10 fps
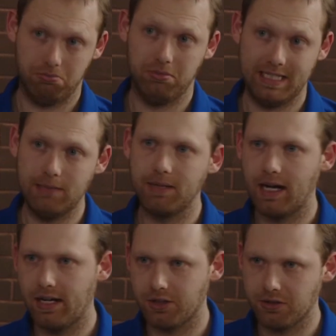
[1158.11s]

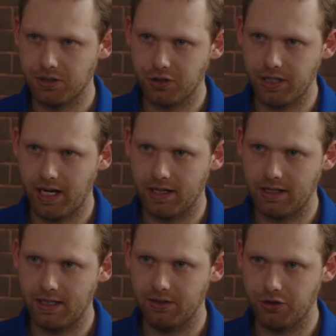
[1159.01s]
demonize
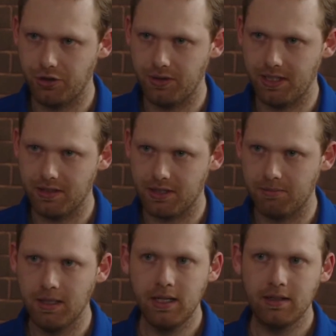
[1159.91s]
Christianity and Judaism,